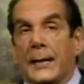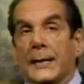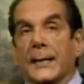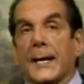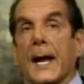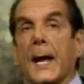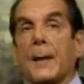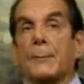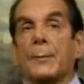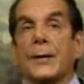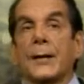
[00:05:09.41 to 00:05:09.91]

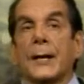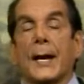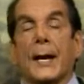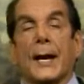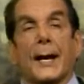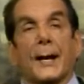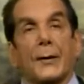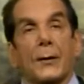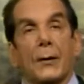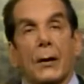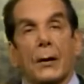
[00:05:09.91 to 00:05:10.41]
cap in
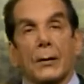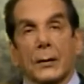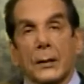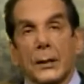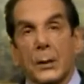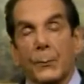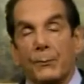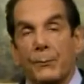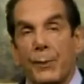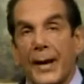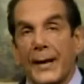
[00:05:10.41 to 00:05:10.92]
hand, on
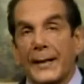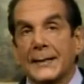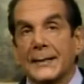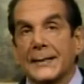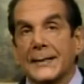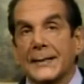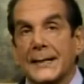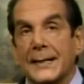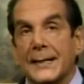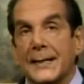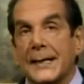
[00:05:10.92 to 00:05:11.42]

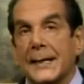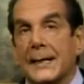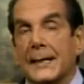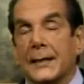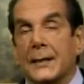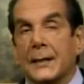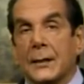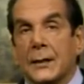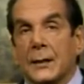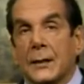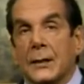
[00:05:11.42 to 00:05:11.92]
bended
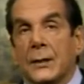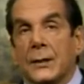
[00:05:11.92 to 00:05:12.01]
knee,